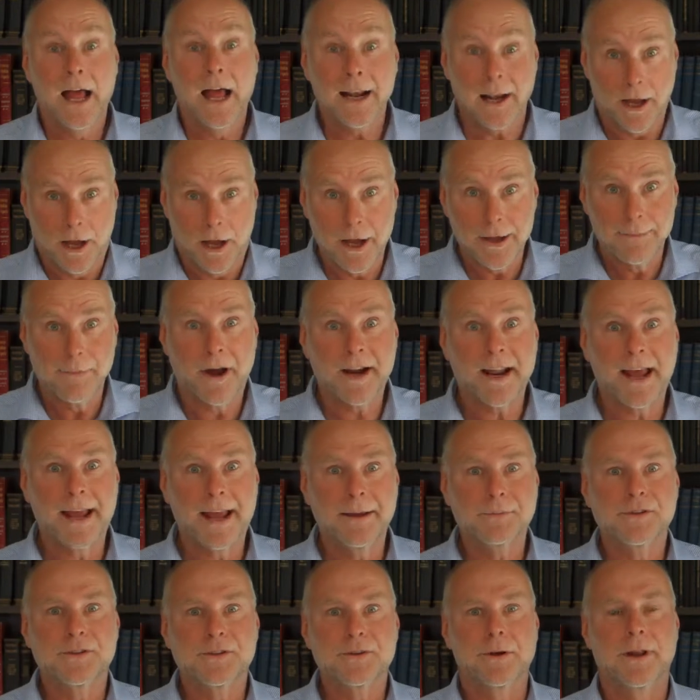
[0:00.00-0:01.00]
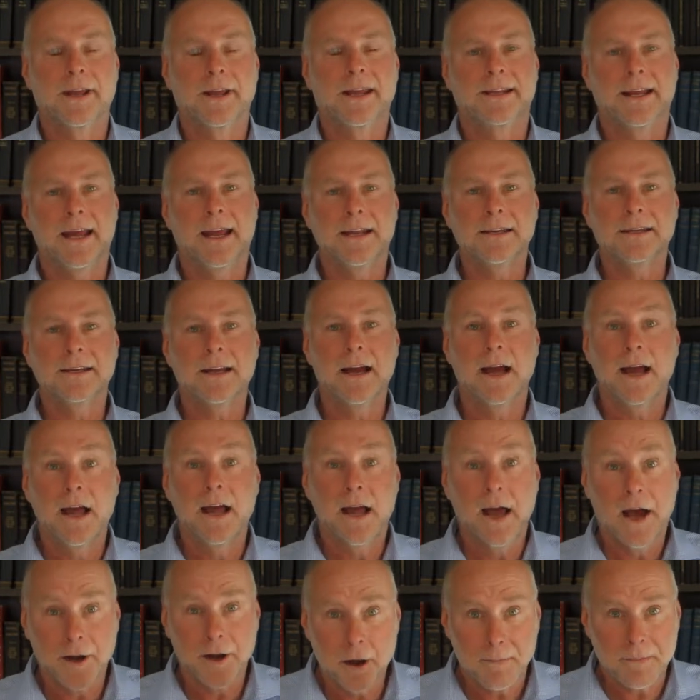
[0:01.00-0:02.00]
Hello, my name's Julian Edgar
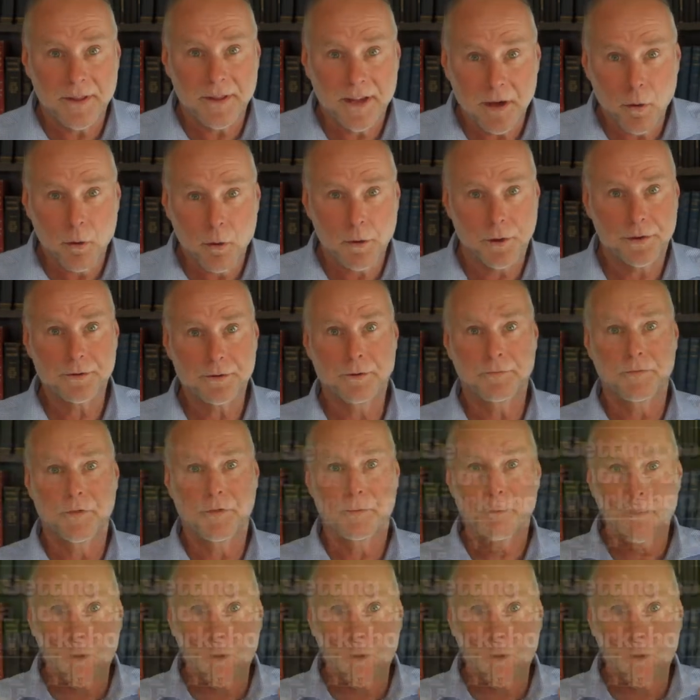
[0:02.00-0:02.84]
and I'm the author of the